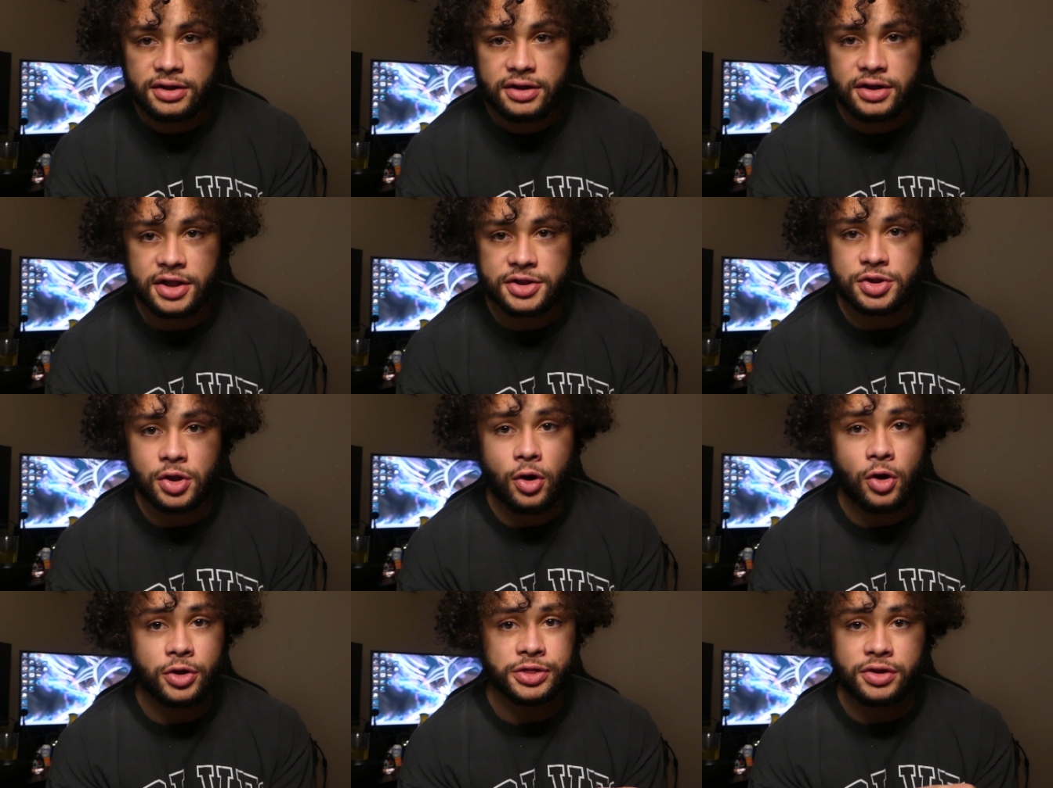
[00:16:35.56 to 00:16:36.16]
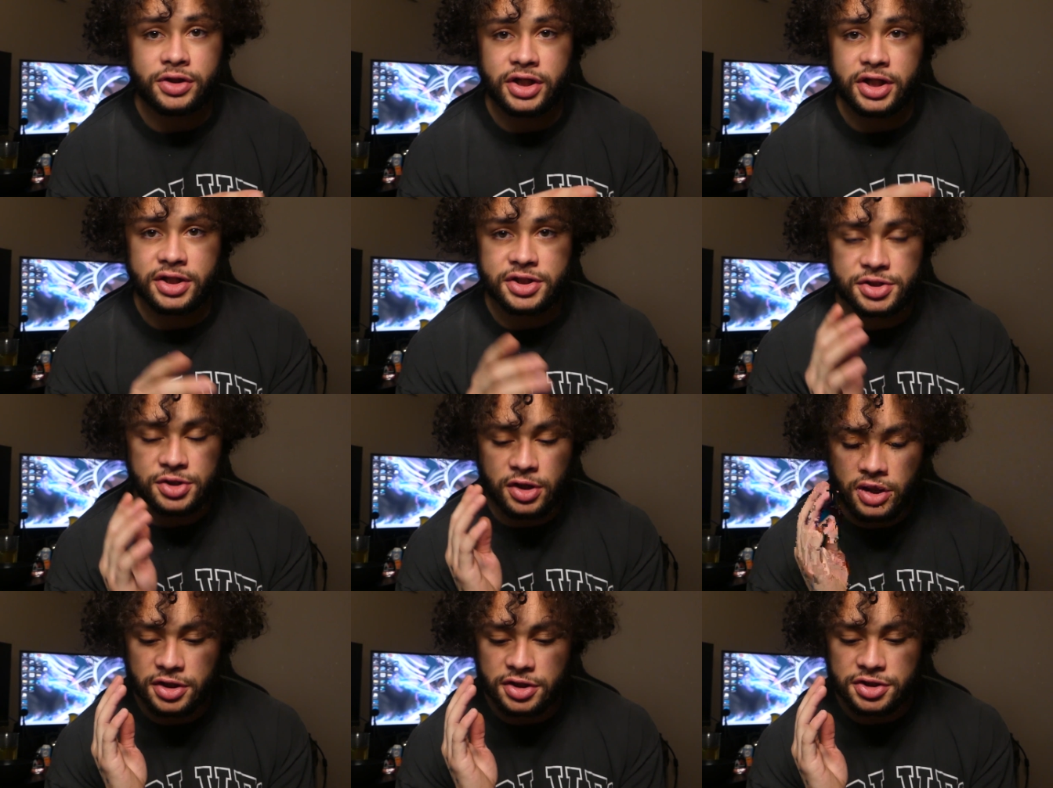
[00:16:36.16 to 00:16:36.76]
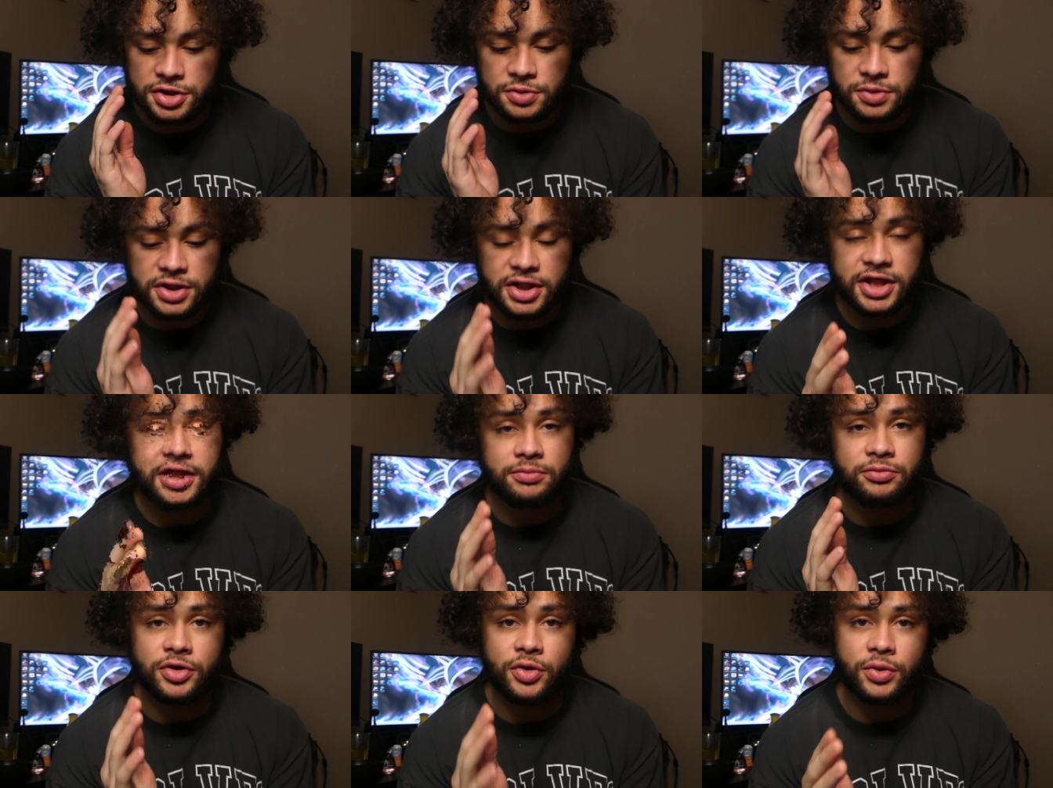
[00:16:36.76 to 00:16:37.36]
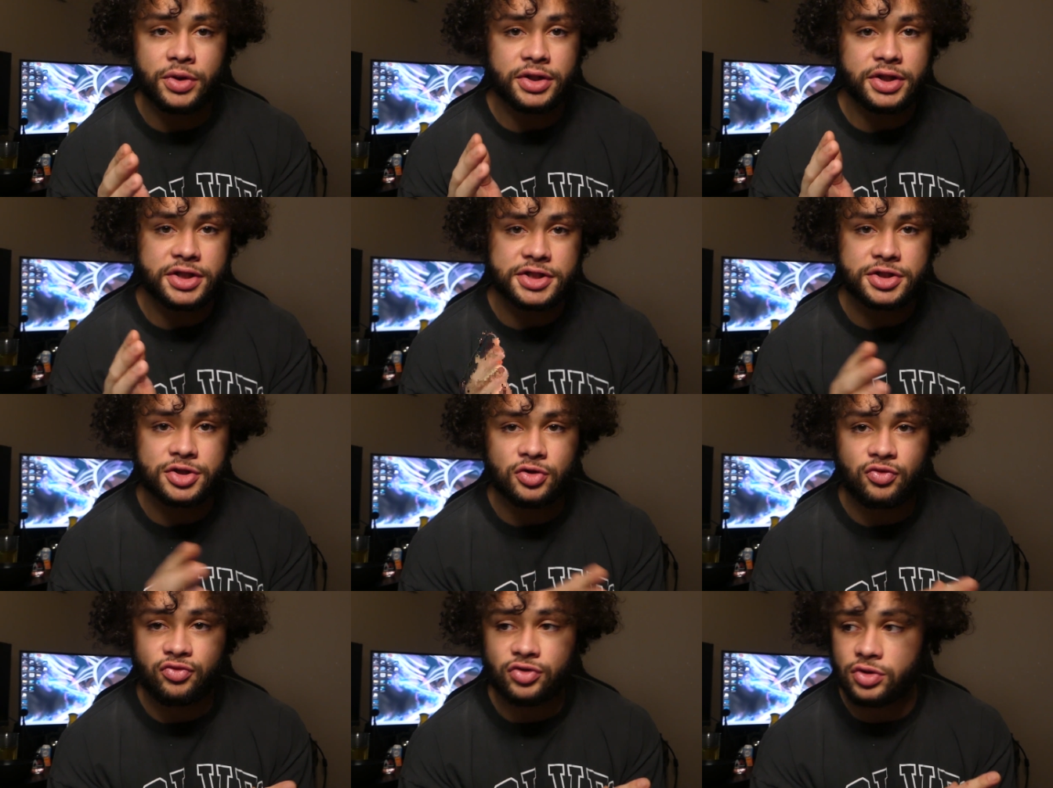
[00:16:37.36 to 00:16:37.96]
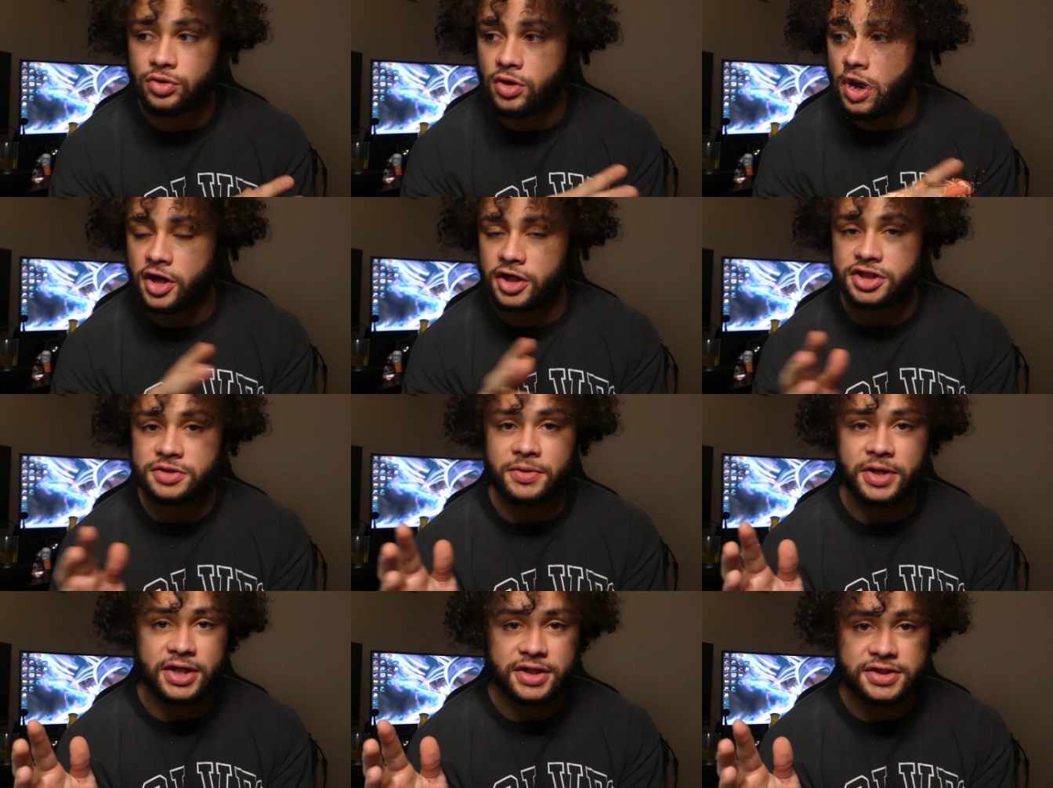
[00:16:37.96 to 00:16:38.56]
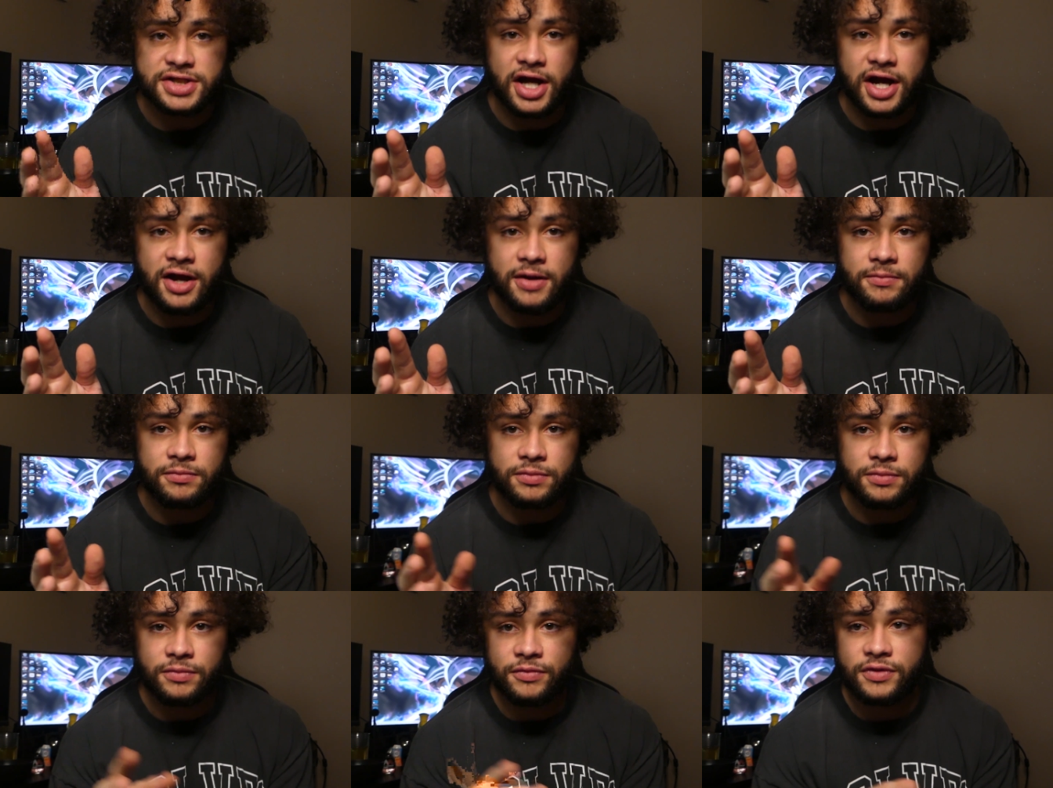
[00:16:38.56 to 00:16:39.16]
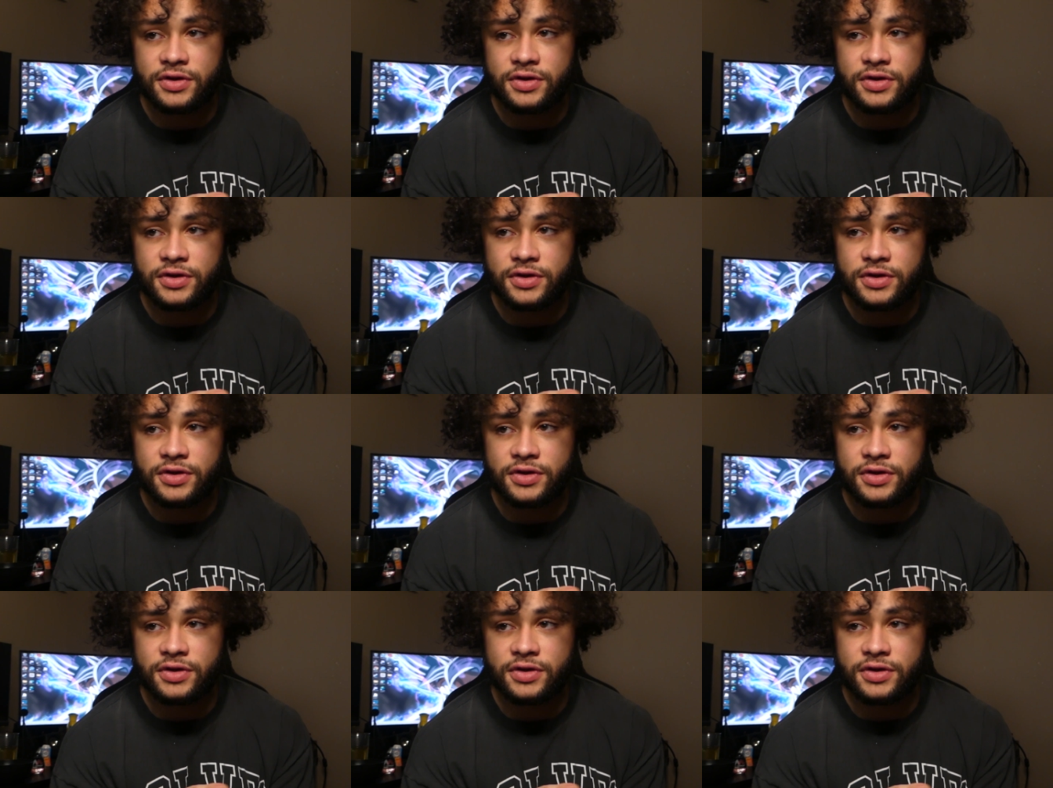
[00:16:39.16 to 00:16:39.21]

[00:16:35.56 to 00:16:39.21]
That's all you need. As long as you keep doing this over a long span of time,